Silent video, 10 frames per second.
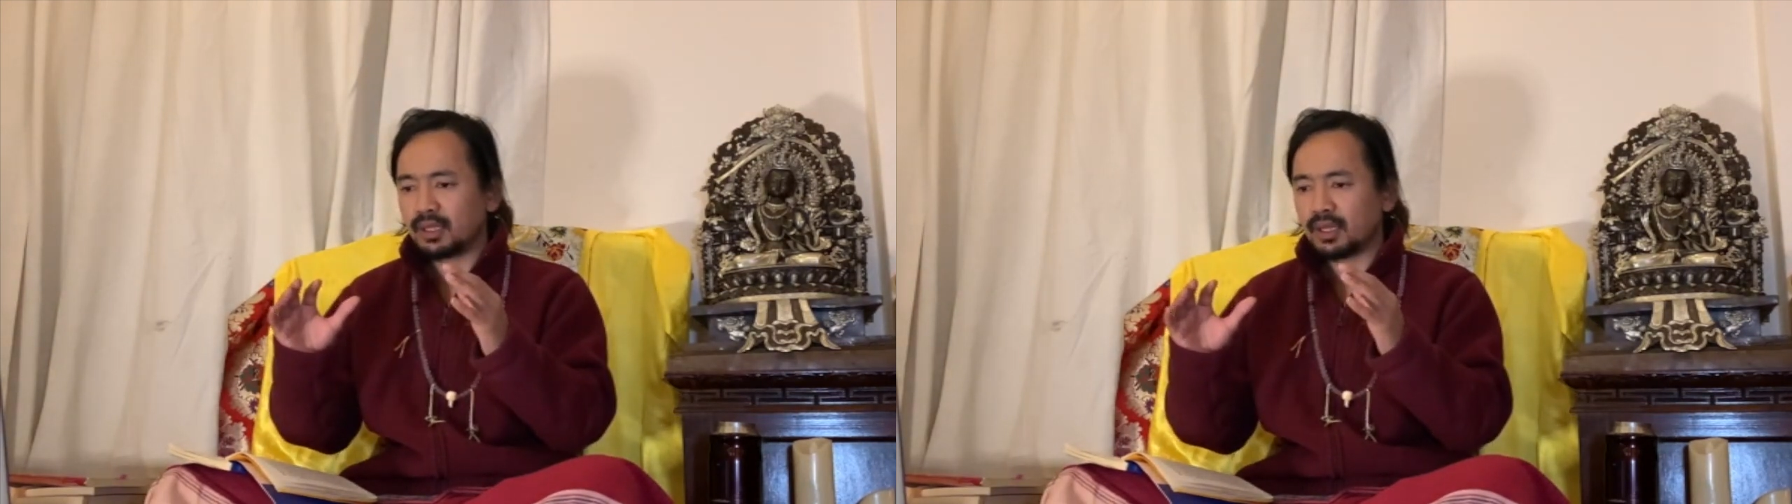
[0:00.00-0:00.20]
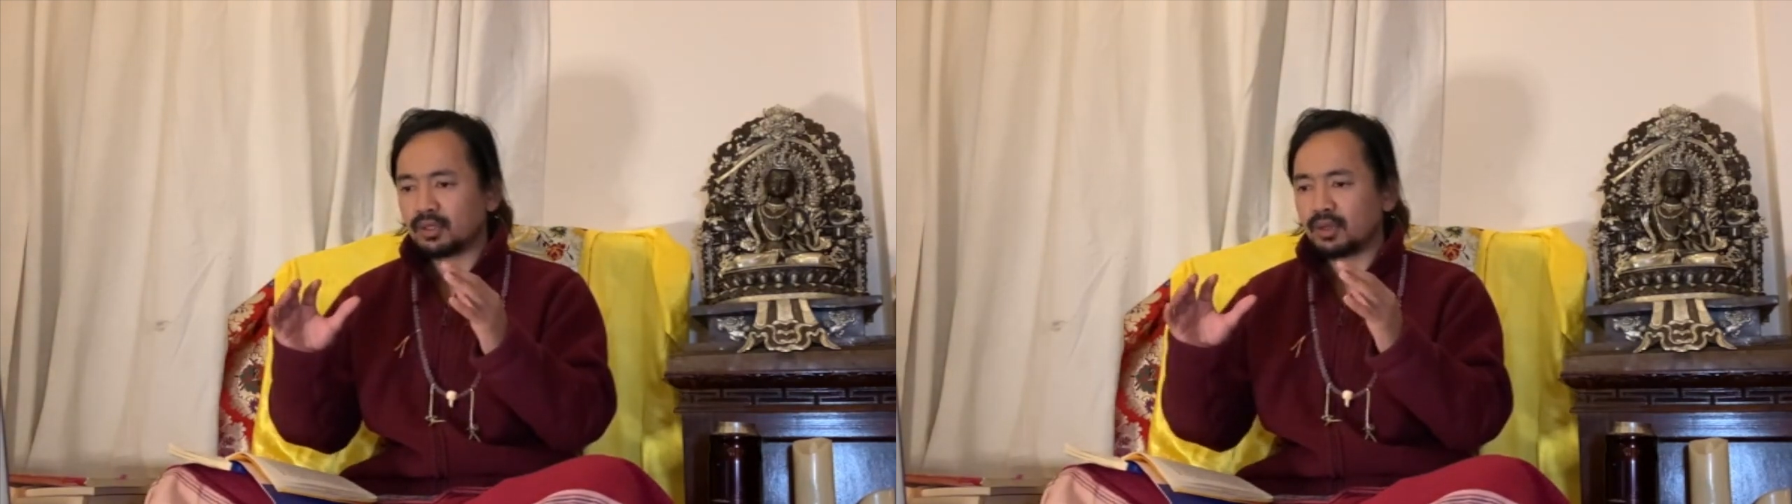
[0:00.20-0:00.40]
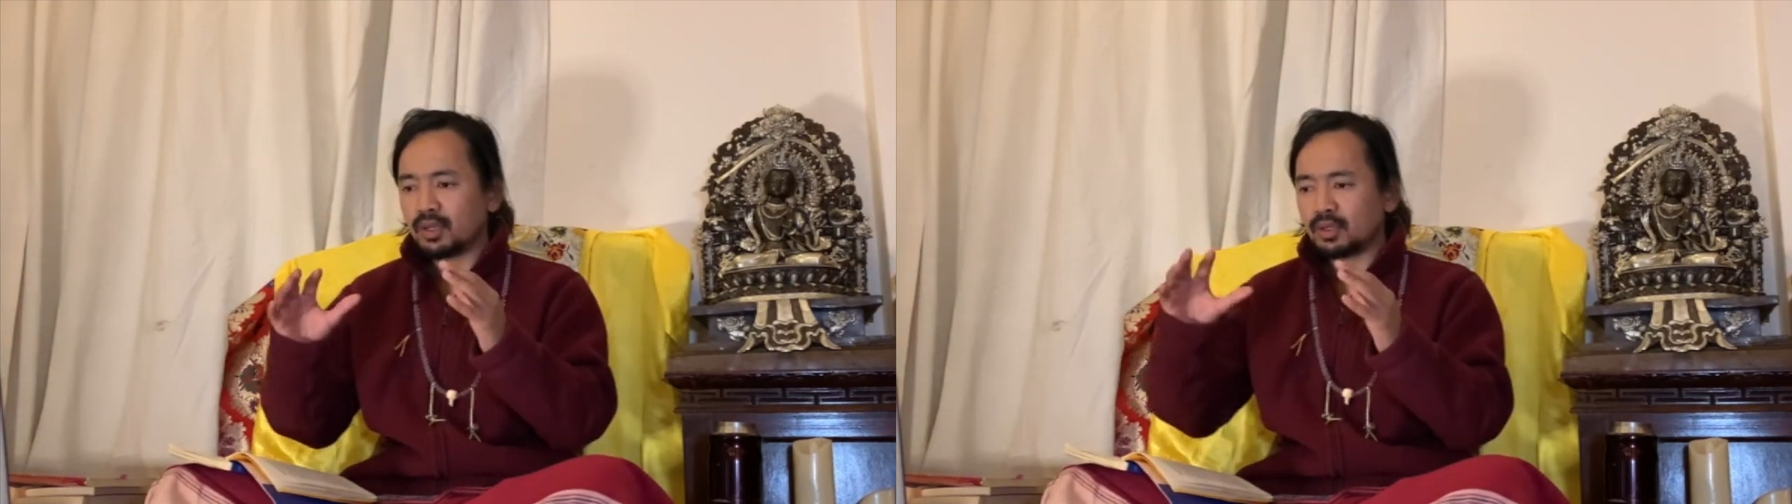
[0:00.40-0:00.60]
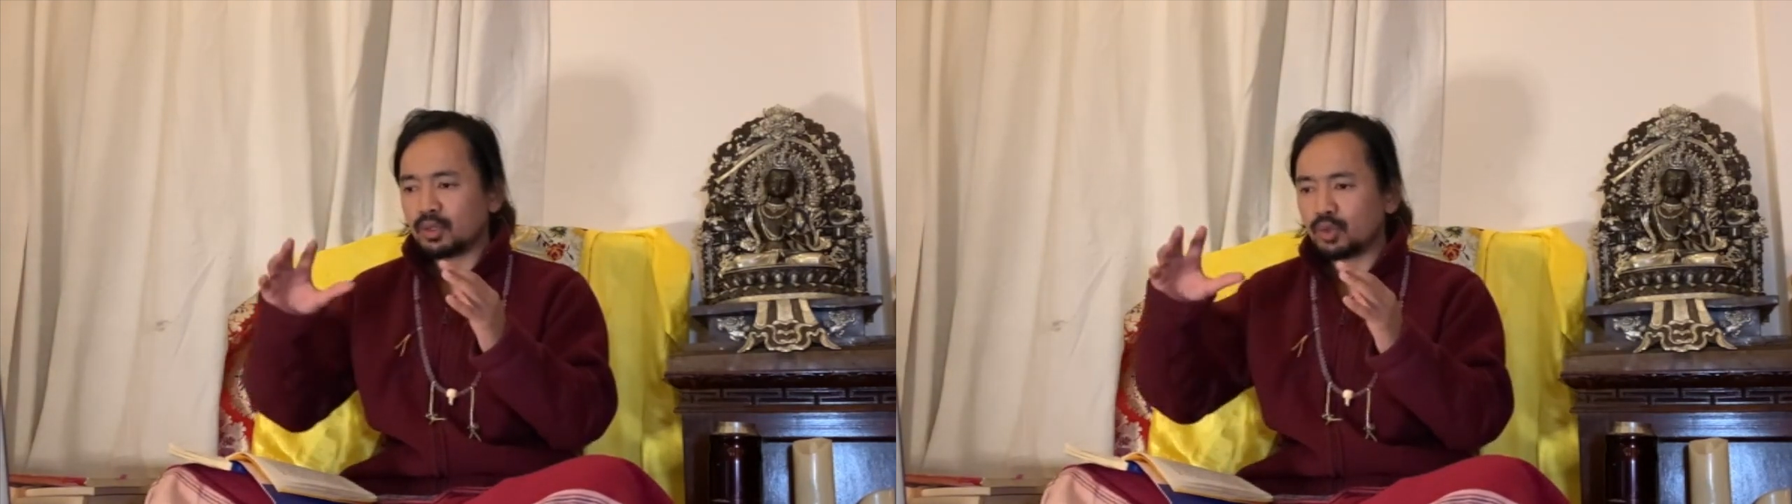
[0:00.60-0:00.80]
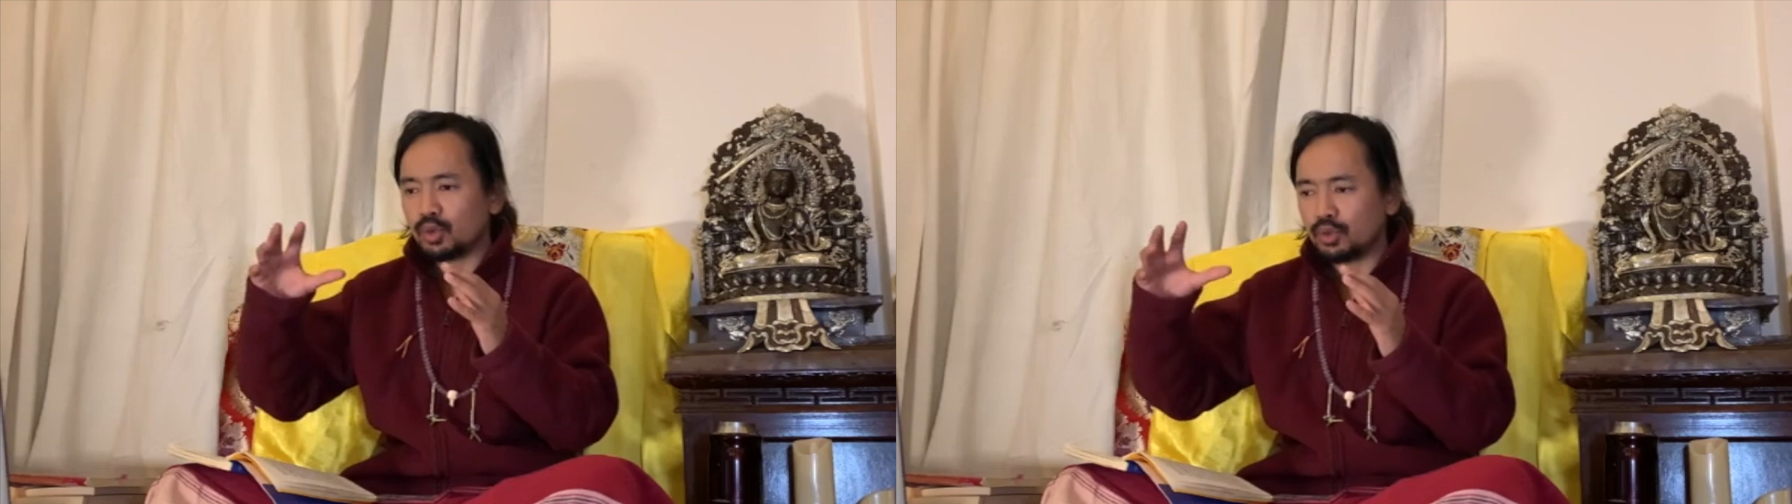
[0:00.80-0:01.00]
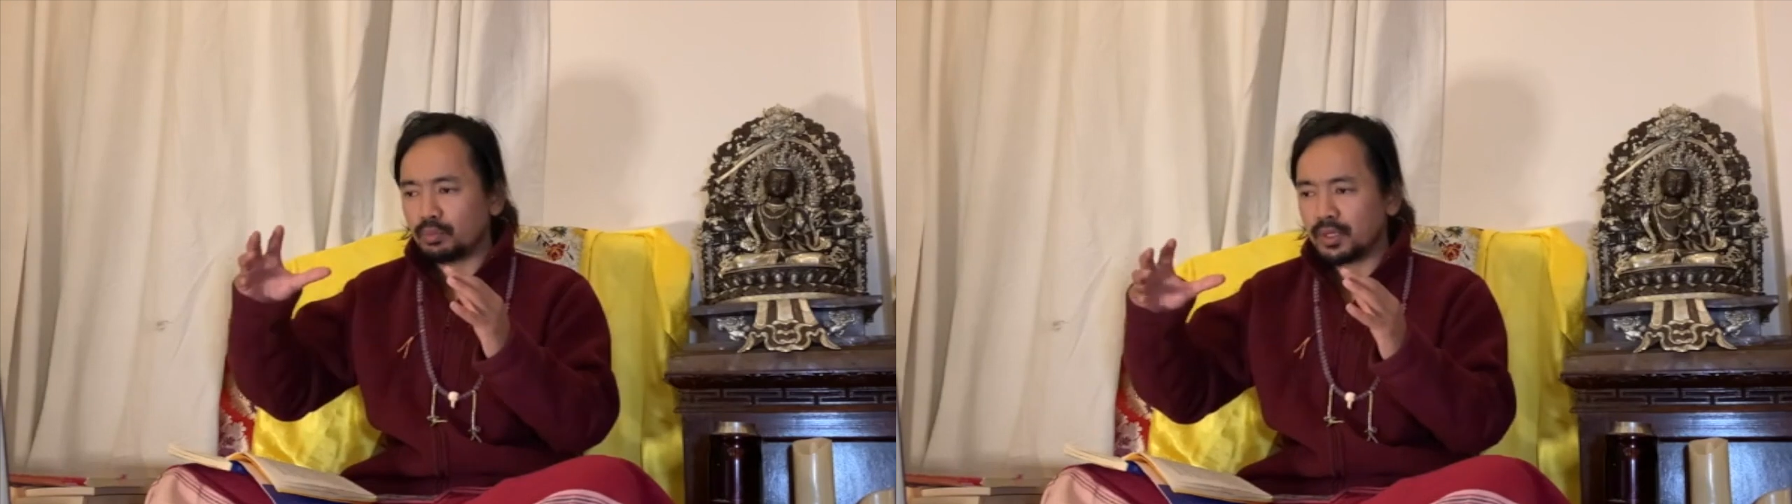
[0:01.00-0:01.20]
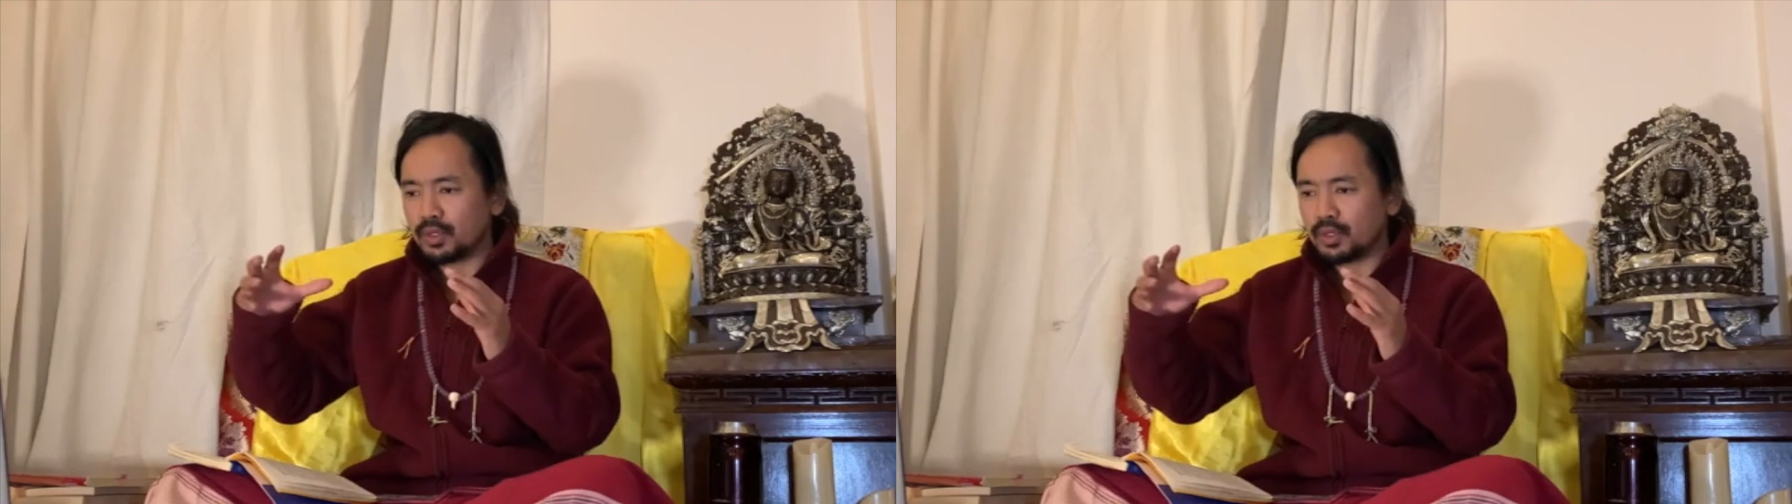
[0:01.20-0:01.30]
You know, don't be